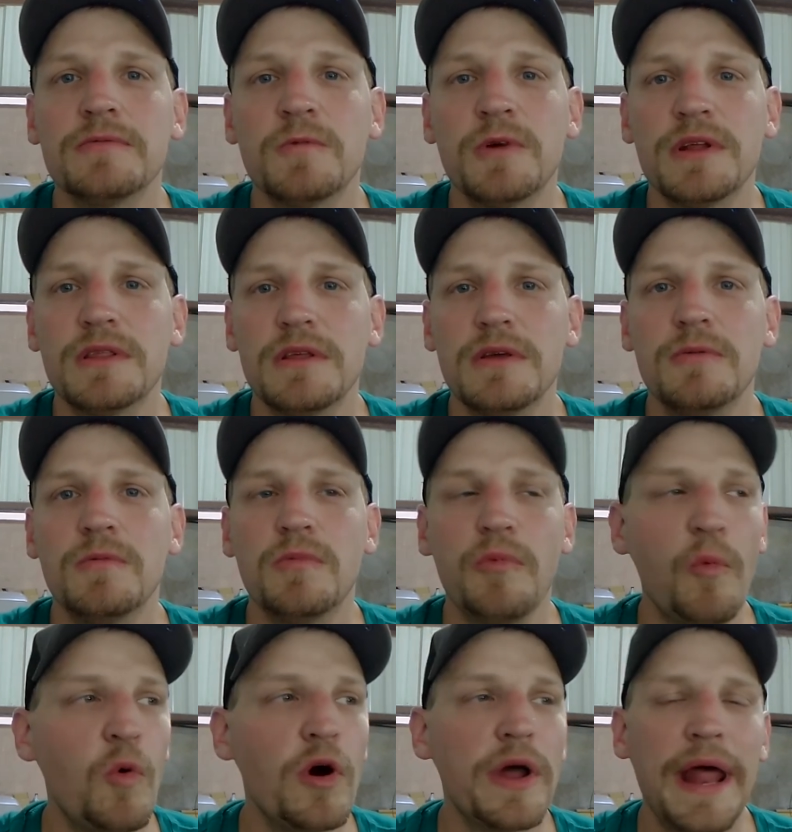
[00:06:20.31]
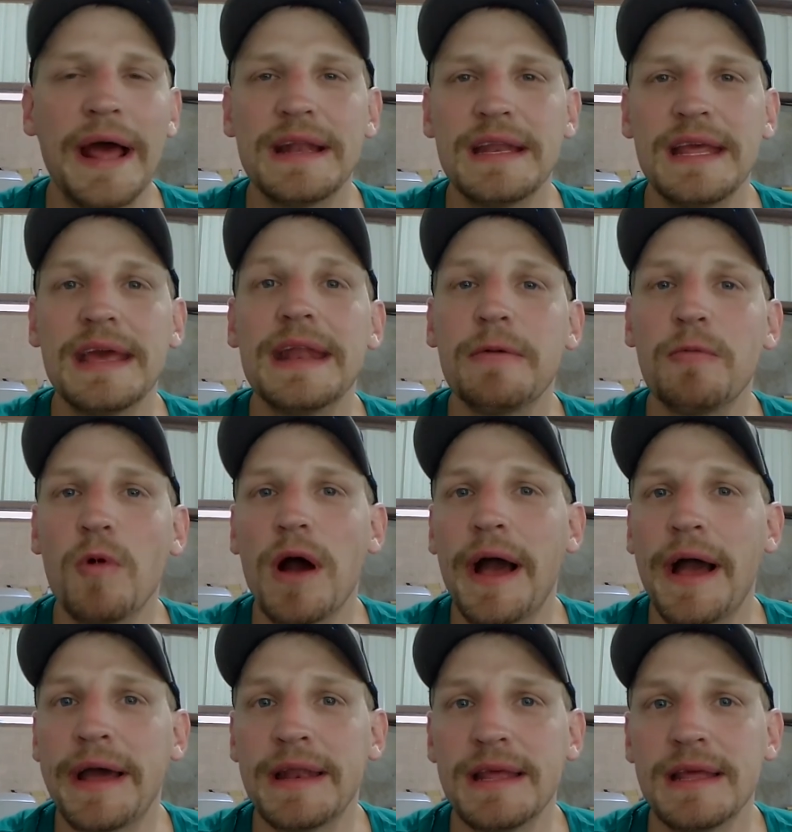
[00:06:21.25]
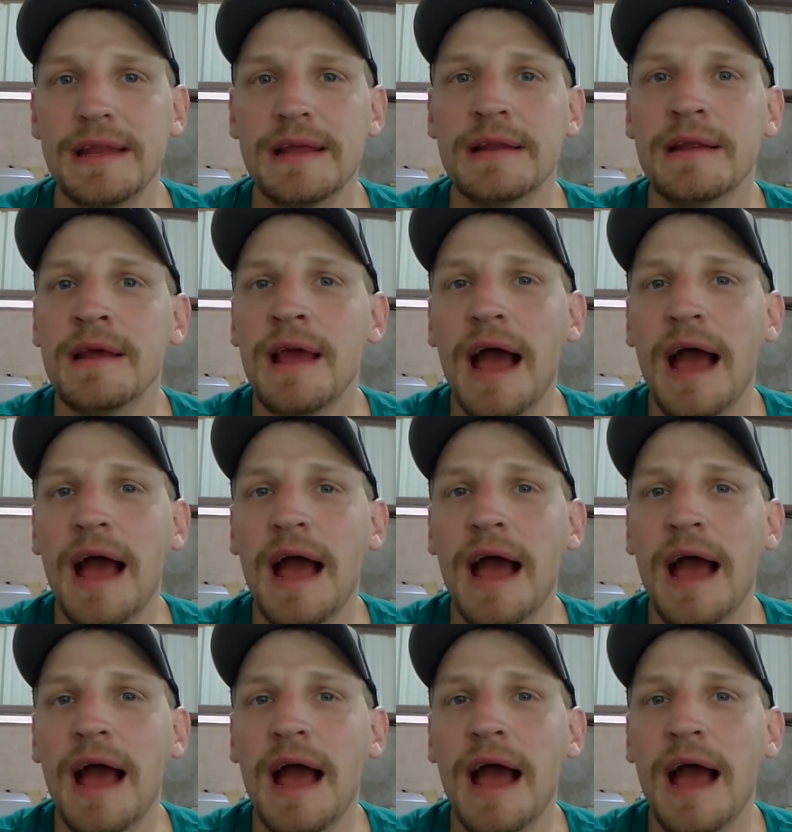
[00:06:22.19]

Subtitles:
with you what I did and why I did it.